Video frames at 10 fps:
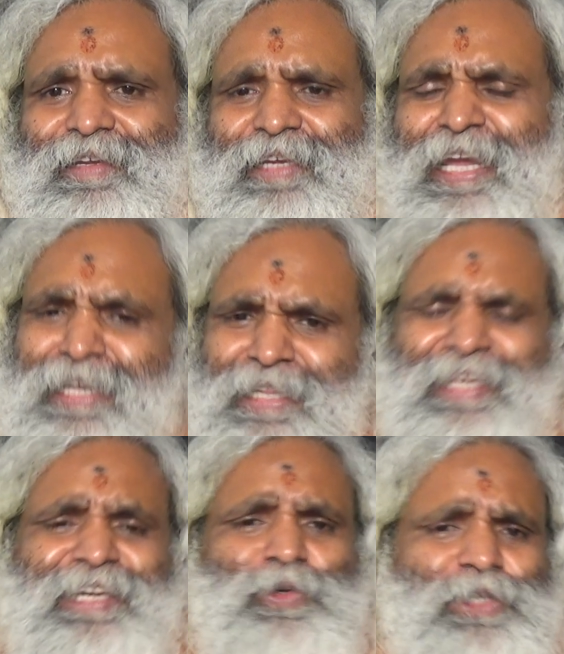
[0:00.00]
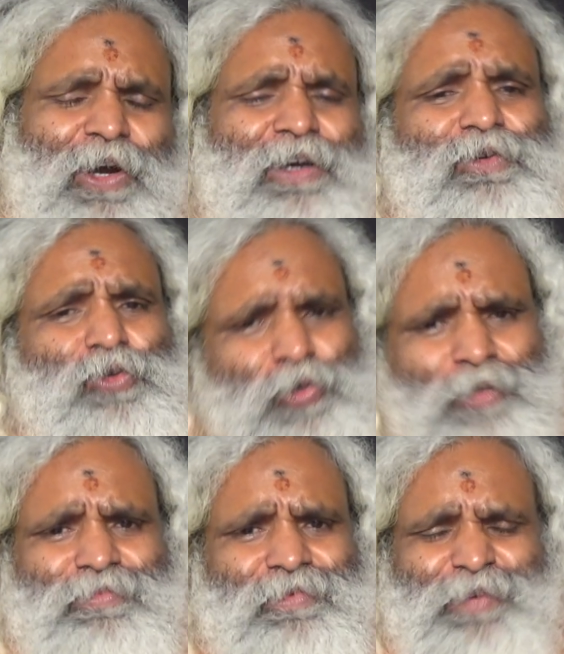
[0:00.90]
Anything you talk to
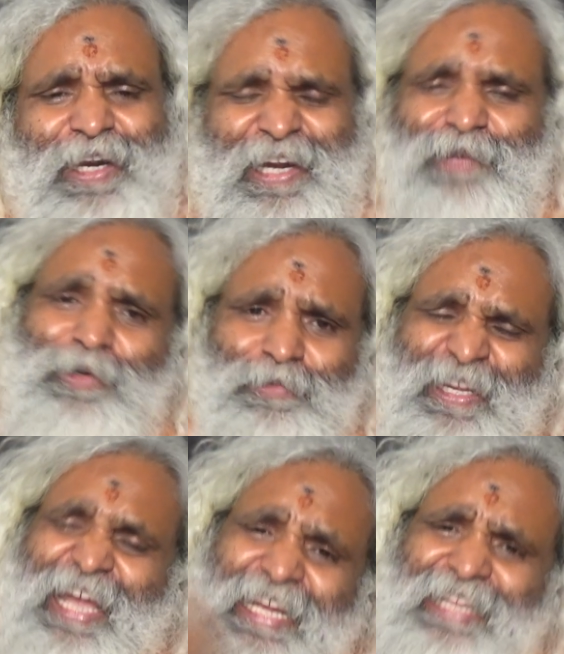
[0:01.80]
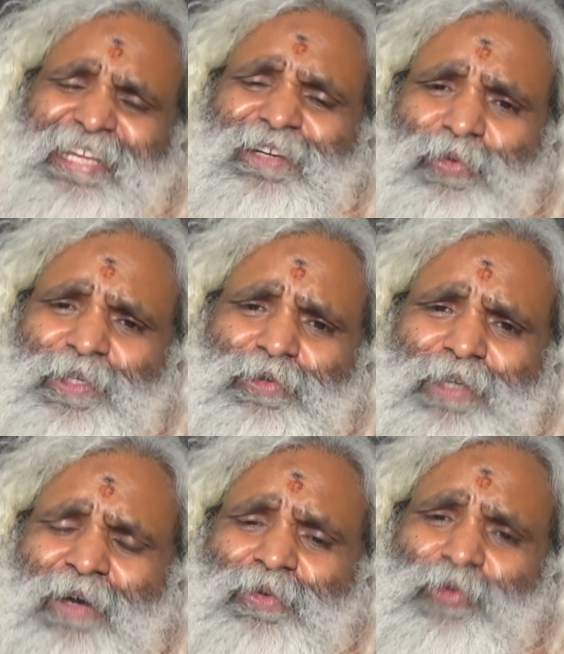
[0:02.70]
whom, forget about me, anything to you
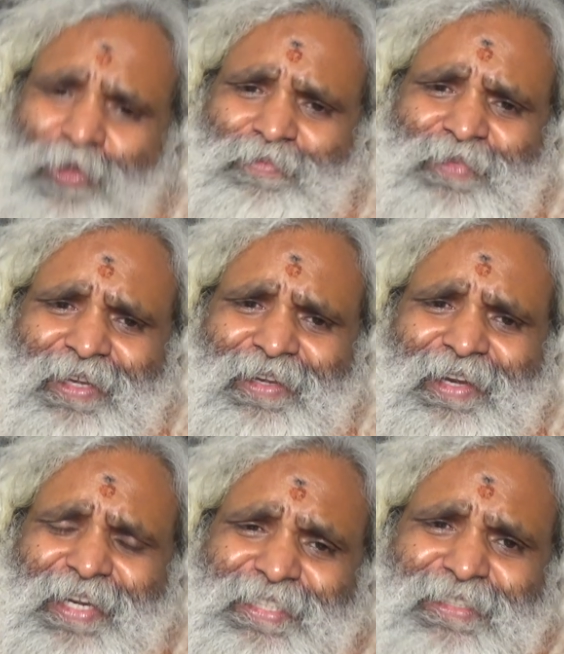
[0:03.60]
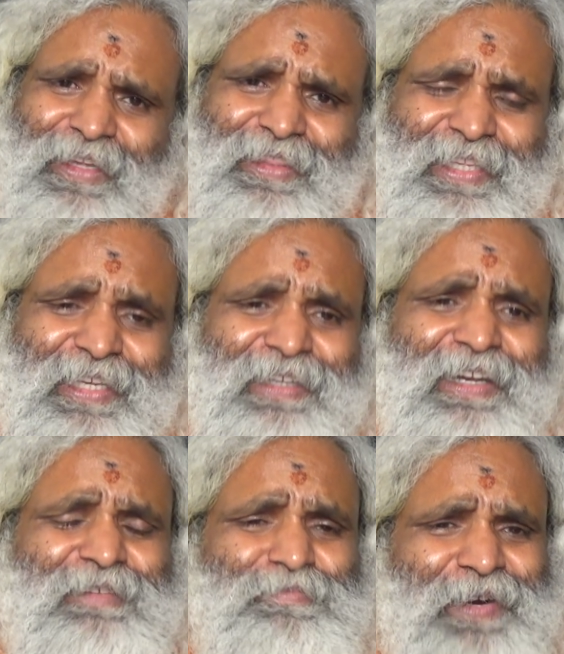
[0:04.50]
talk to whom is nothing
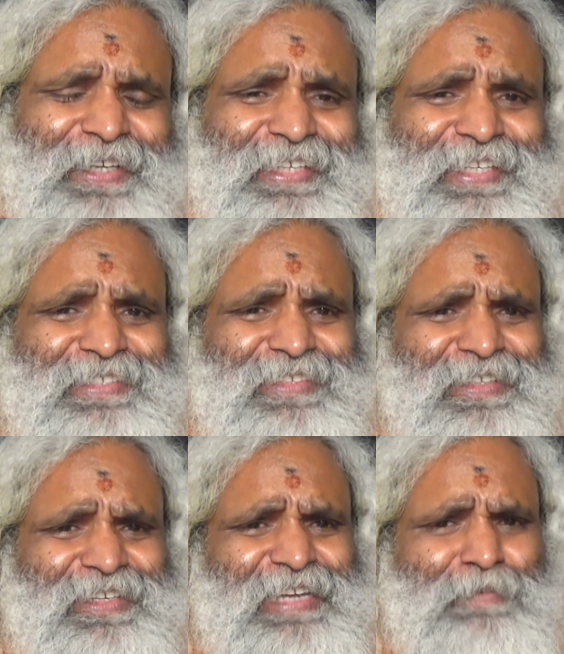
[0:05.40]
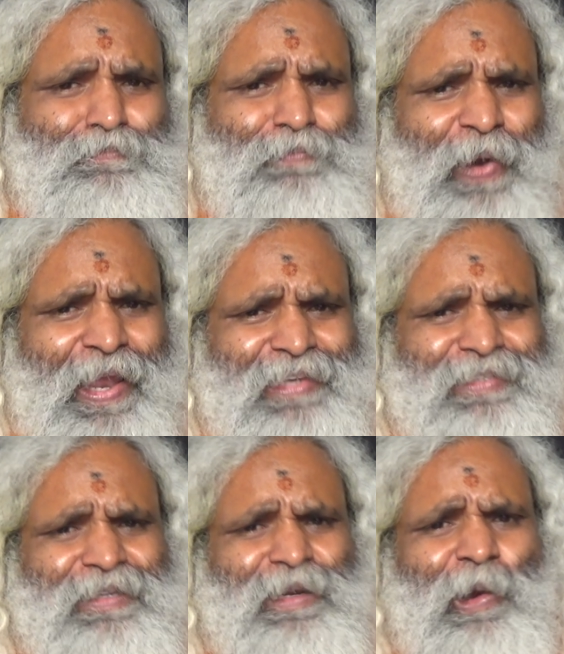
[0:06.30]
but it is just a
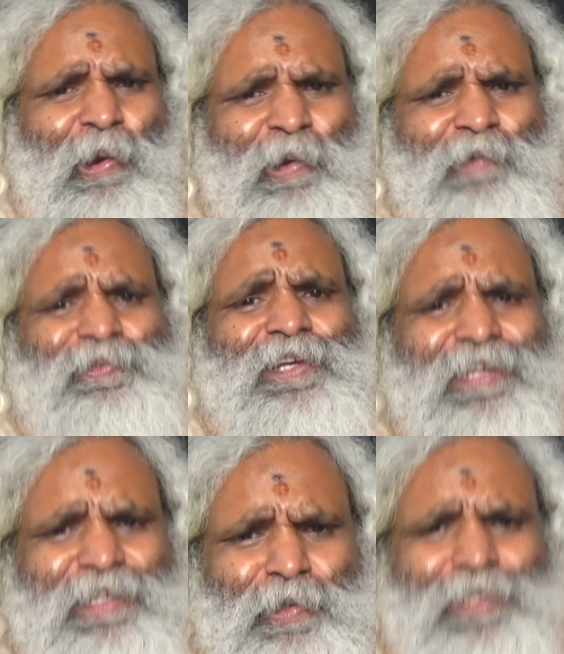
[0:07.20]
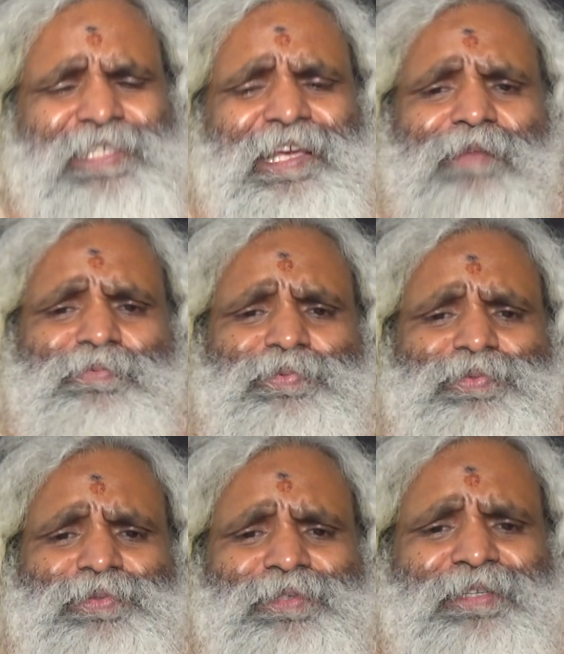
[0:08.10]
reflection of
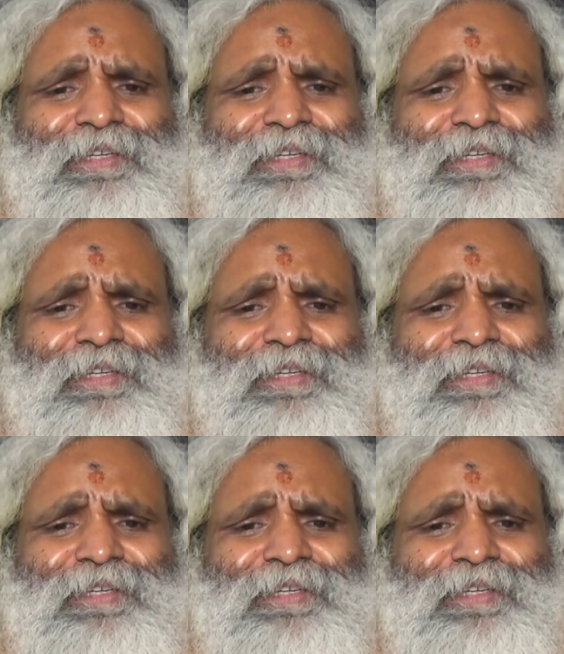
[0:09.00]
yourself.